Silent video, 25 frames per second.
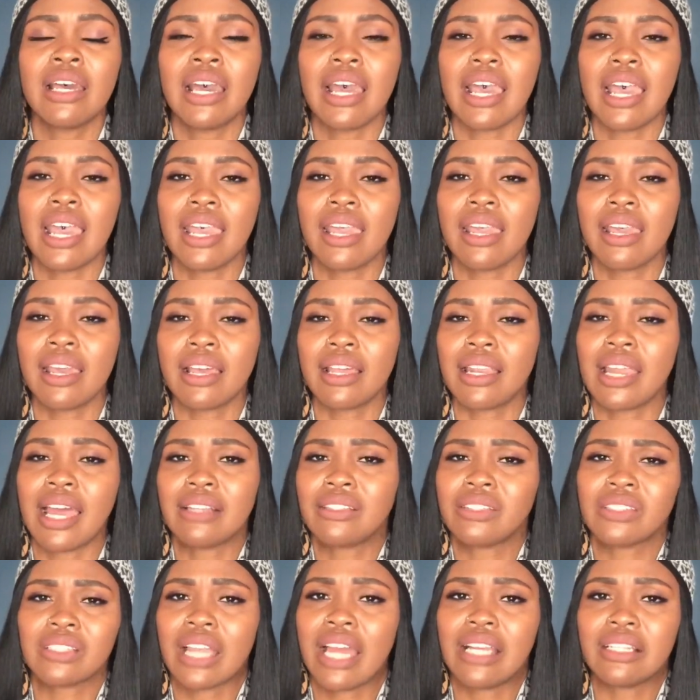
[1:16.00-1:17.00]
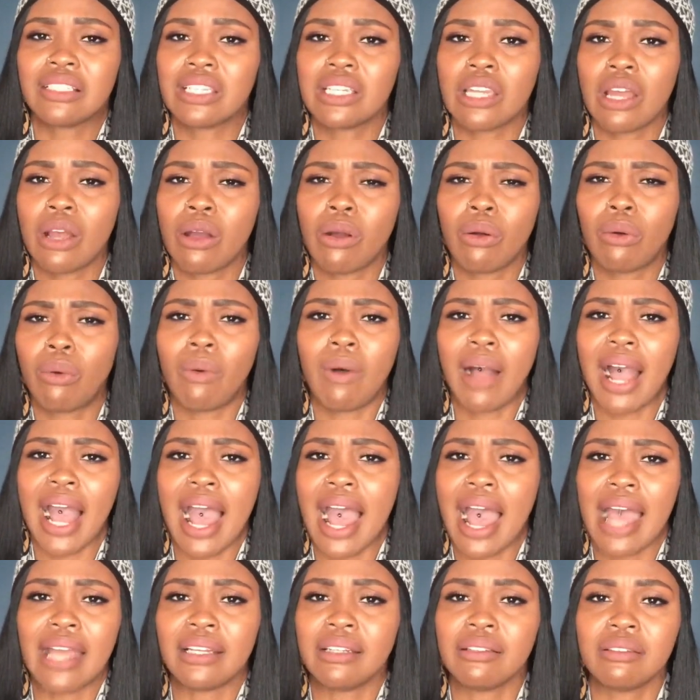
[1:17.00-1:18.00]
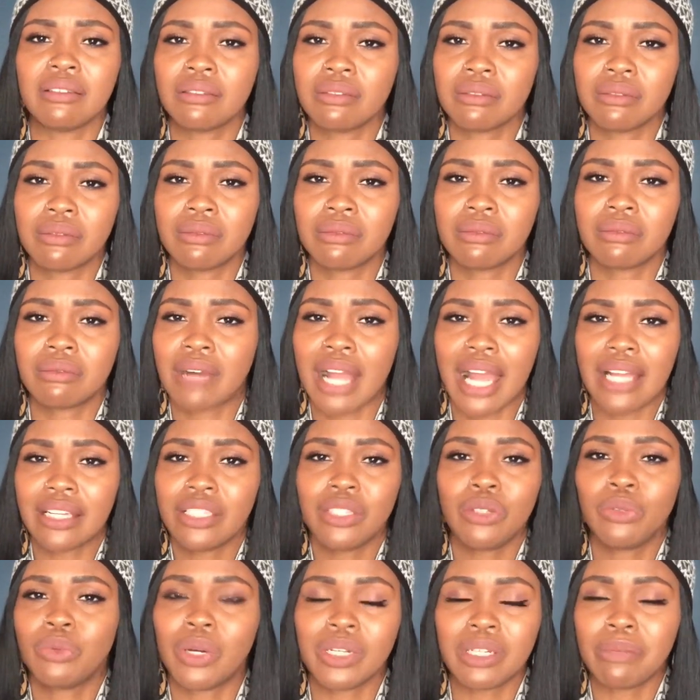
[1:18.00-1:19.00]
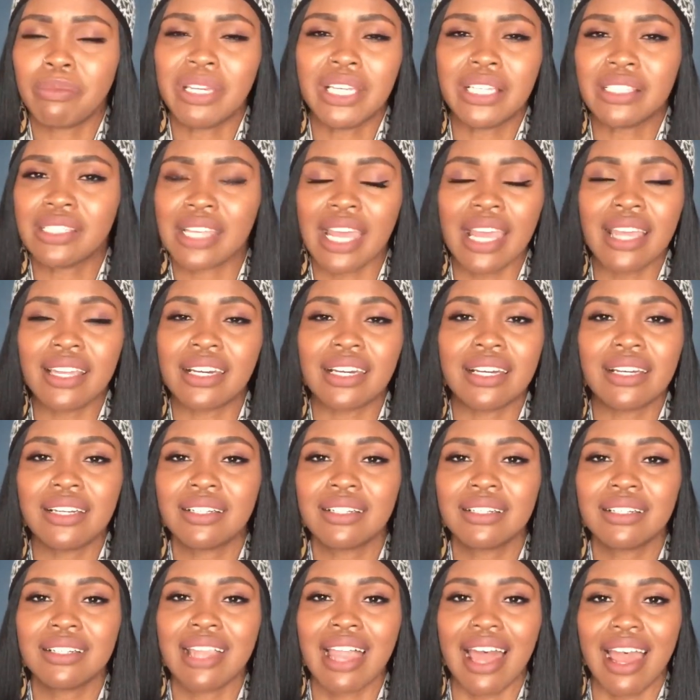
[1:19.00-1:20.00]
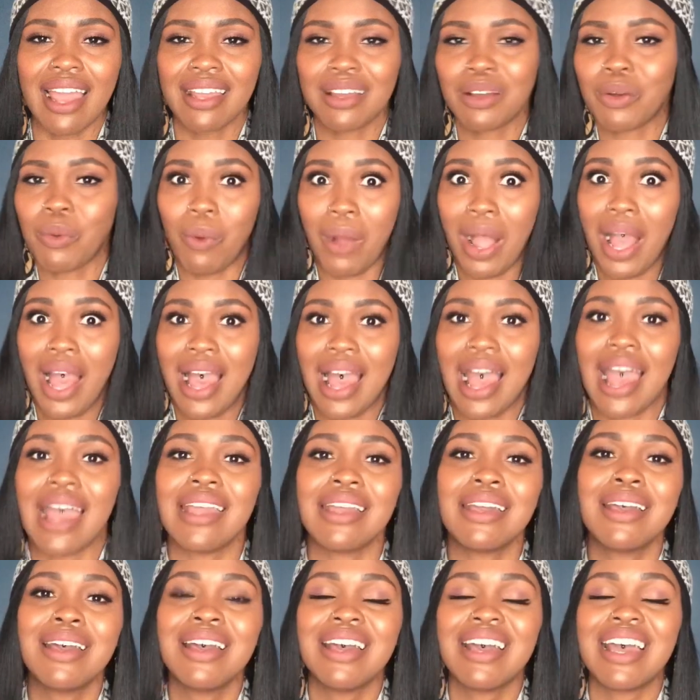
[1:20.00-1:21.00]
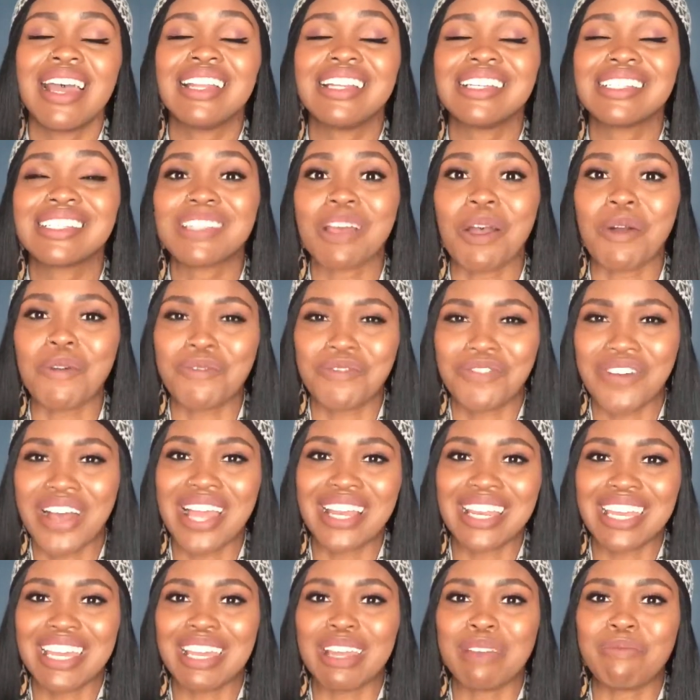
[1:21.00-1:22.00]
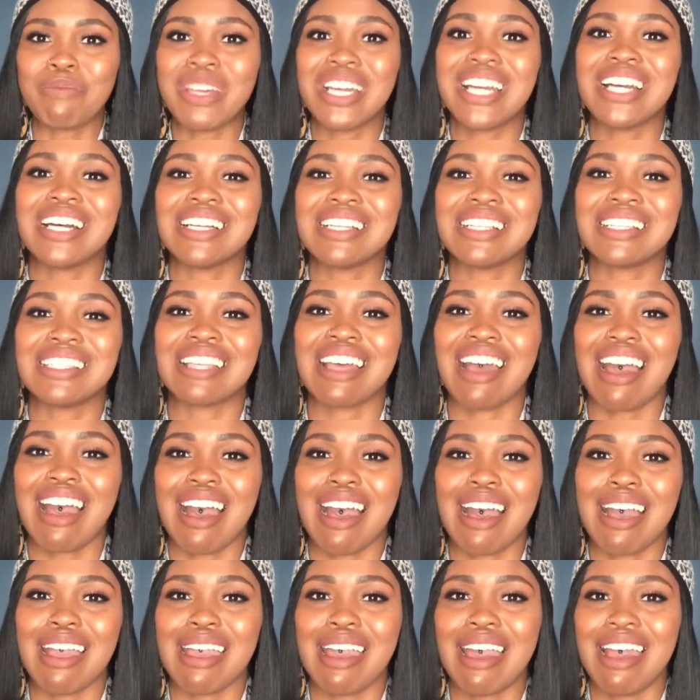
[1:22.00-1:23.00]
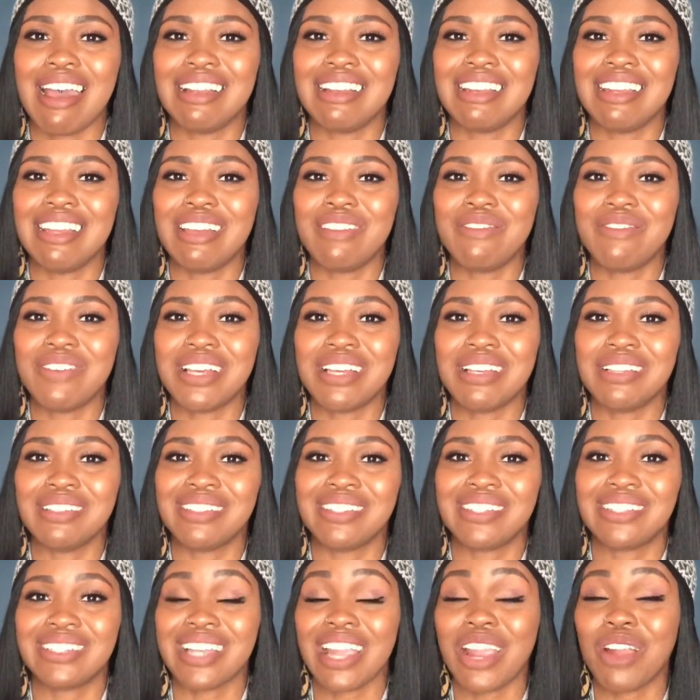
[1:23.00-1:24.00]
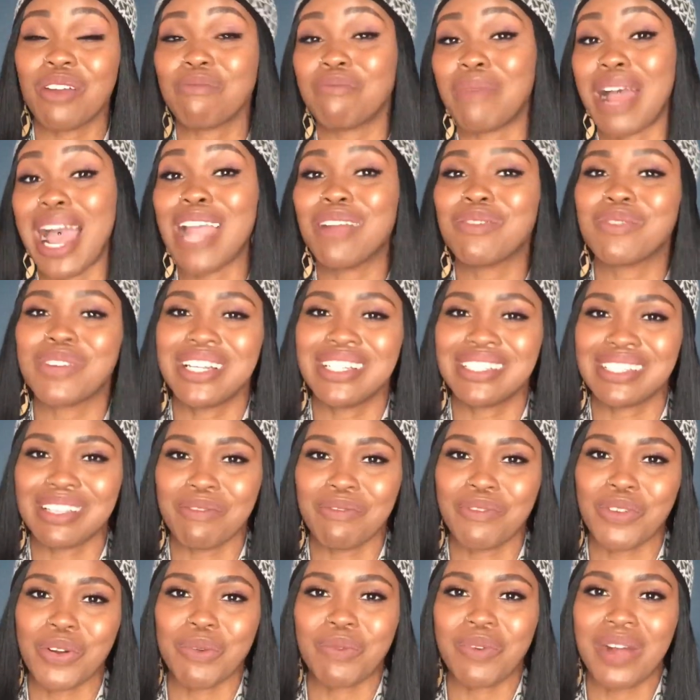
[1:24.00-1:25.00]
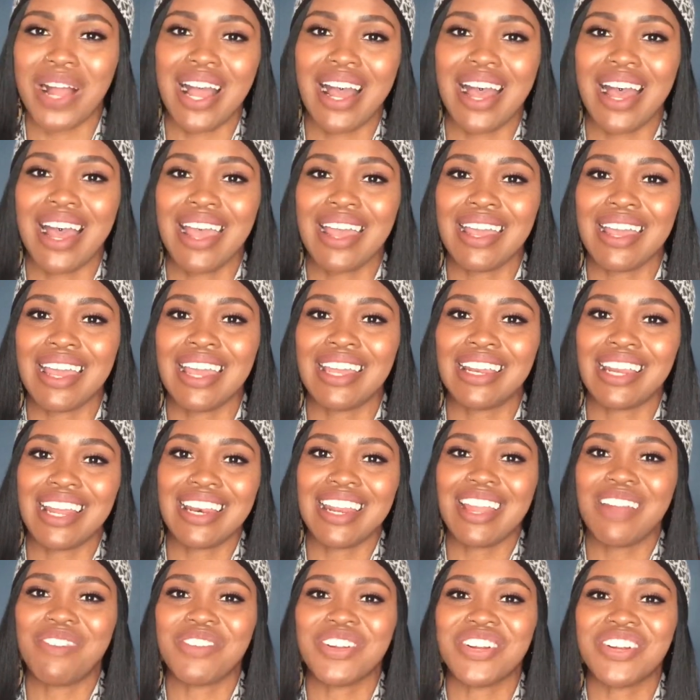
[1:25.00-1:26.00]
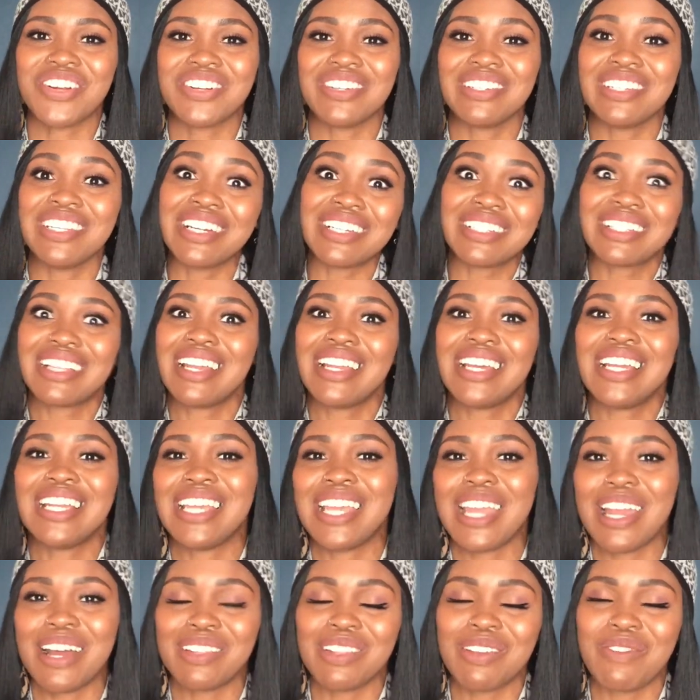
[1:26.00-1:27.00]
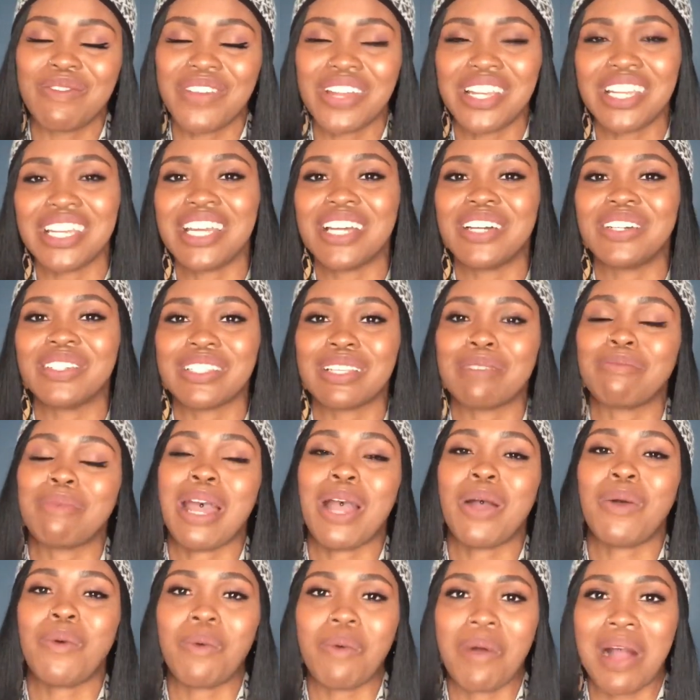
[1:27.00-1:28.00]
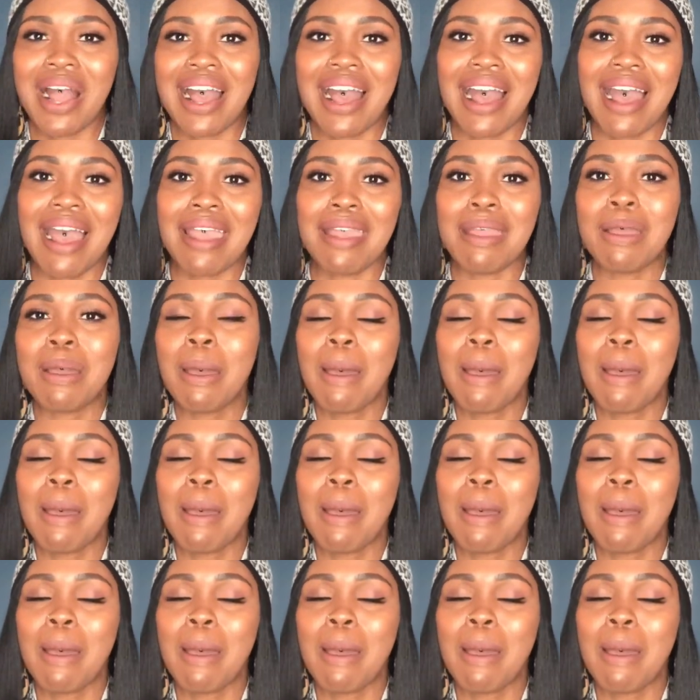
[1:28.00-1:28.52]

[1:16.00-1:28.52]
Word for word: And I just like to know why, why do you want to be a Zeta? like why and it's so funny because i hadn't even shared my reason for why and i never looked at any other videos about why